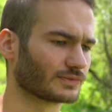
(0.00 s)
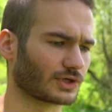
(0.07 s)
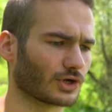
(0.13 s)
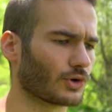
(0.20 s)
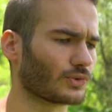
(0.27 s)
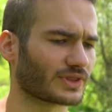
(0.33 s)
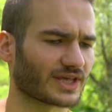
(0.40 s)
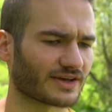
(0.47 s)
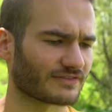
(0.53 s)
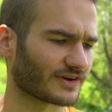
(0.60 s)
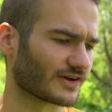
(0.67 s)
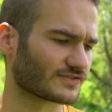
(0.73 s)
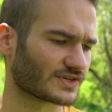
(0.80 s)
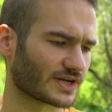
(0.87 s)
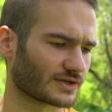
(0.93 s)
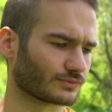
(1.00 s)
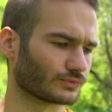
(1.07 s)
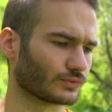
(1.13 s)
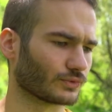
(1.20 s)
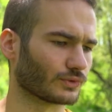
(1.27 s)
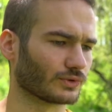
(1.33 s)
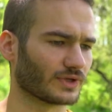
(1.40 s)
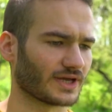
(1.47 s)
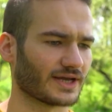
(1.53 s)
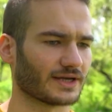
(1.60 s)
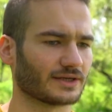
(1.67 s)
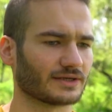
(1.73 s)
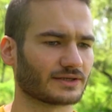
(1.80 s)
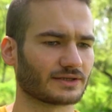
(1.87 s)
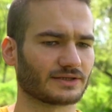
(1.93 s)
go with that 5-second rule,
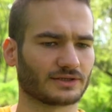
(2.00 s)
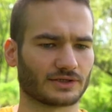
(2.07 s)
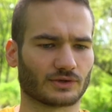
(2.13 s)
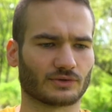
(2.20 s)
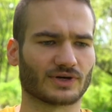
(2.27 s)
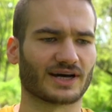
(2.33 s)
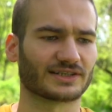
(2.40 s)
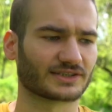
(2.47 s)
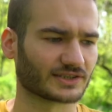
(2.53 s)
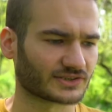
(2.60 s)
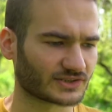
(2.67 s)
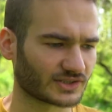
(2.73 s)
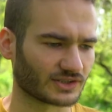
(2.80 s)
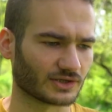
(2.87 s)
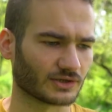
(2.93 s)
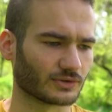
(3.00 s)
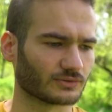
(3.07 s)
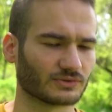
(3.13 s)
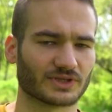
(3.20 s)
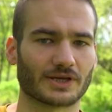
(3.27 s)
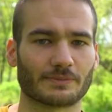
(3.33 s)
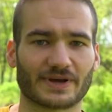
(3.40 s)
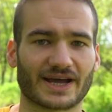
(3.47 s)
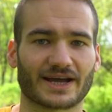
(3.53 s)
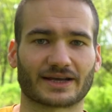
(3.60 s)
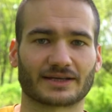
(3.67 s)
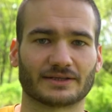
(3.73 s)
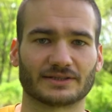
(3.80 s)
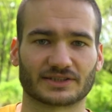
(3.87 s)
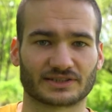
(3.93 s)
and, you know, not just, you know, lay back
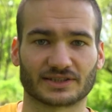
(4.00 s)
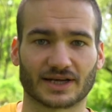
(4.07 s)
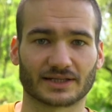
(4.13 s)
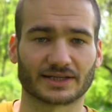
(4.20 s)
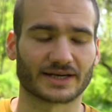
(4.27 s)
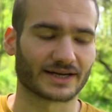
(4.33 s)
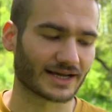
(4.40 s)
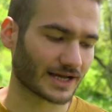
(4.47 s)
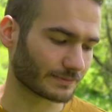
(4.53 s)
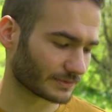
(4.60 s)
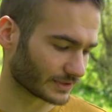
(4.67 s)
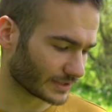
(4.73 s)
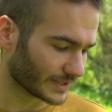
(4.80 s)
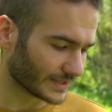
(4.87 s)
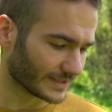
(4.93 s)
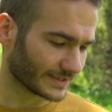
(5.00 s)
and just not let it happen.